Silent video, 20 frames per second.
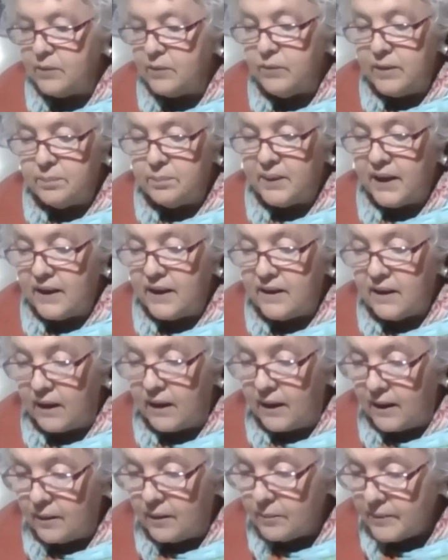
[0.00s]
We play
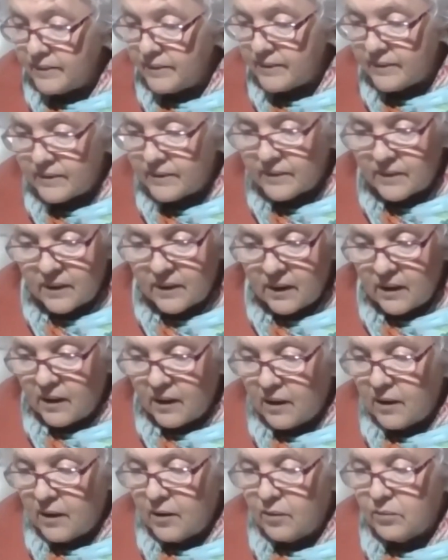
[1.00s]
games
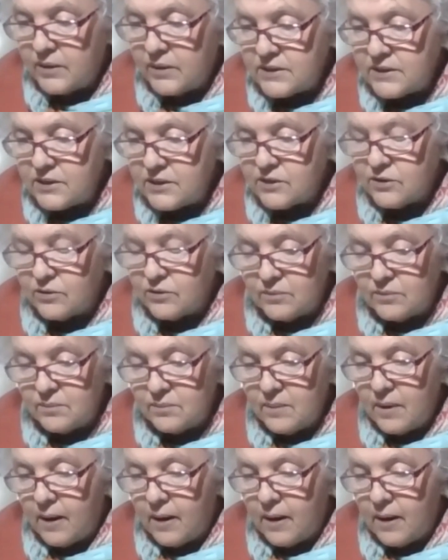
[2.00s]
with Zoom.